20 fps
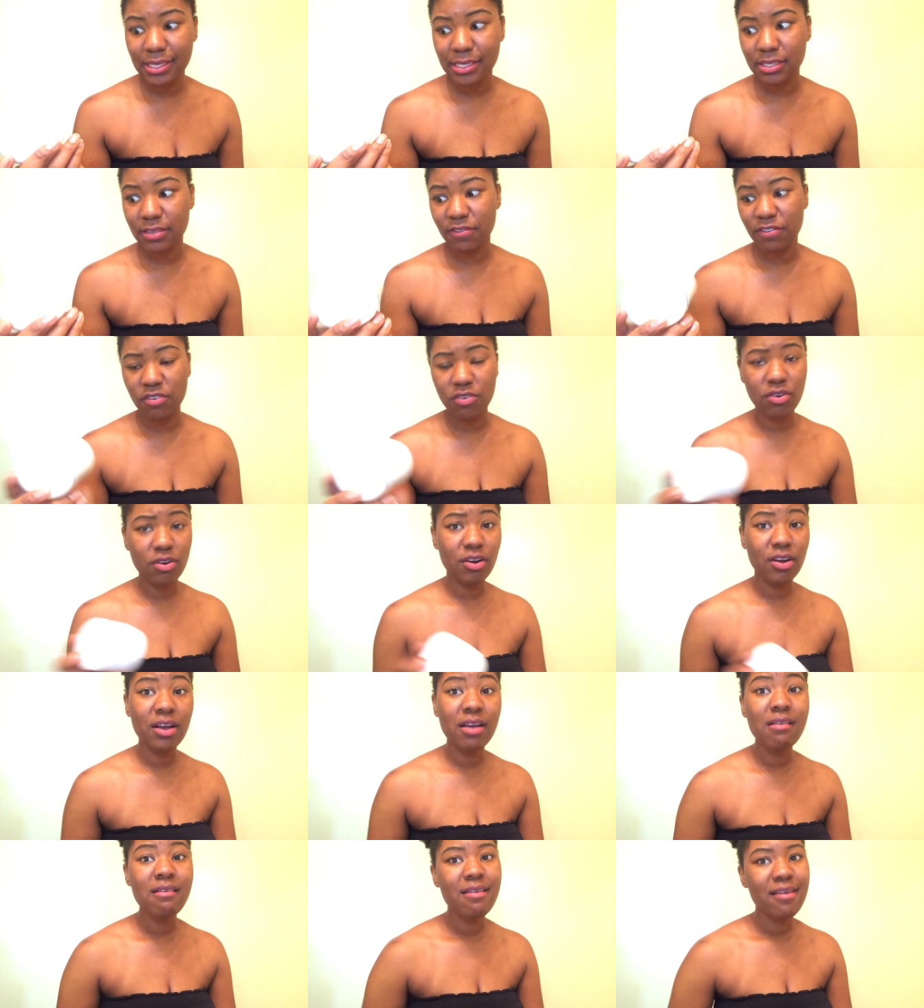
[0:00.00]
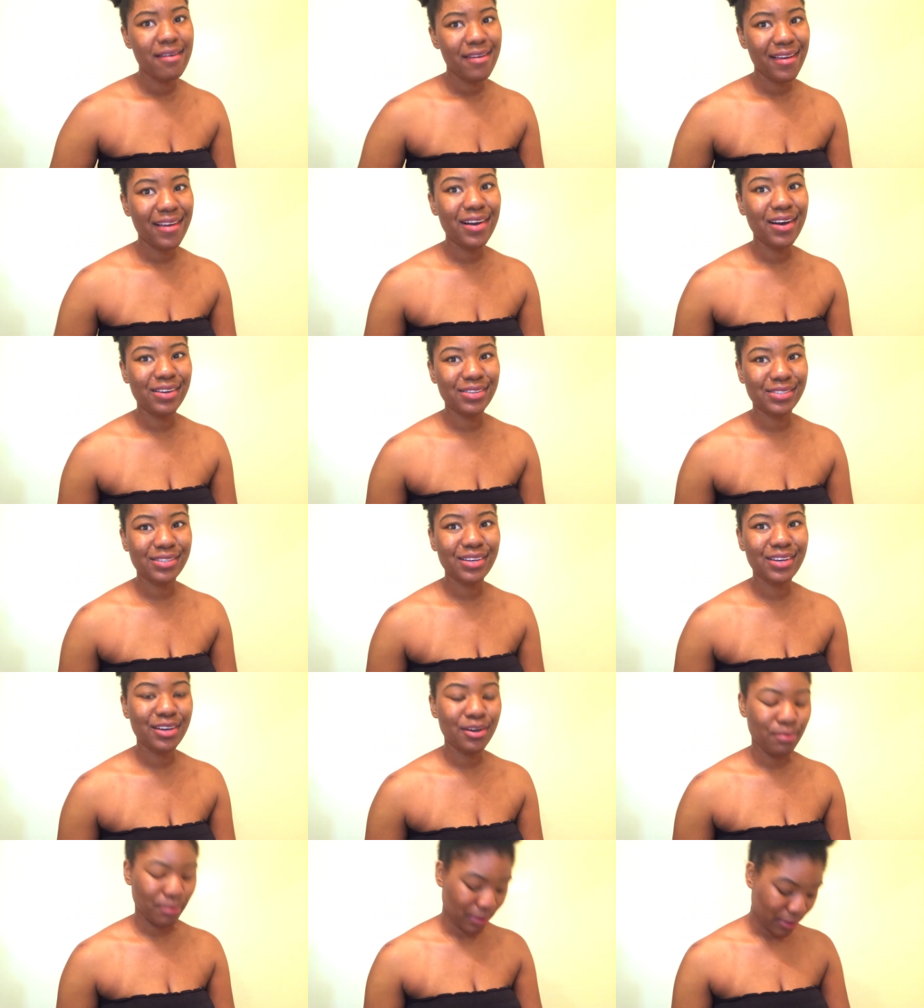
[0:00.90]
this at Sephora. It
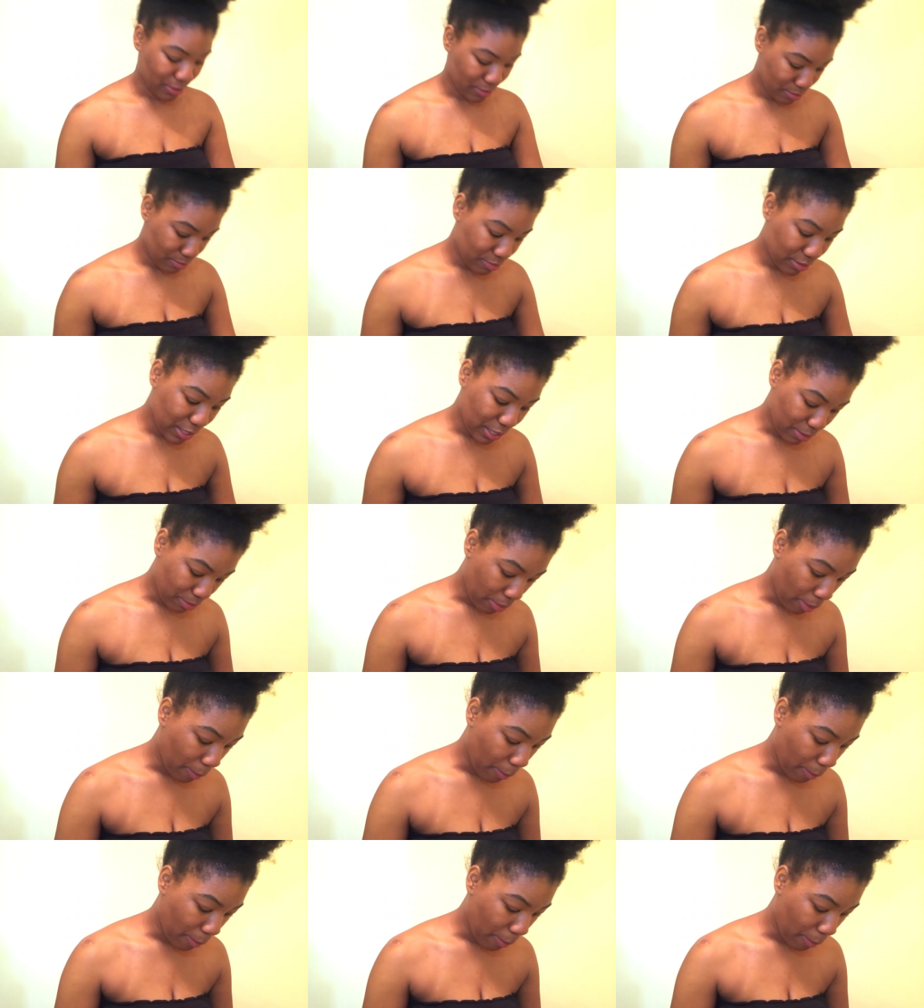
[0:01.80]
cost a couple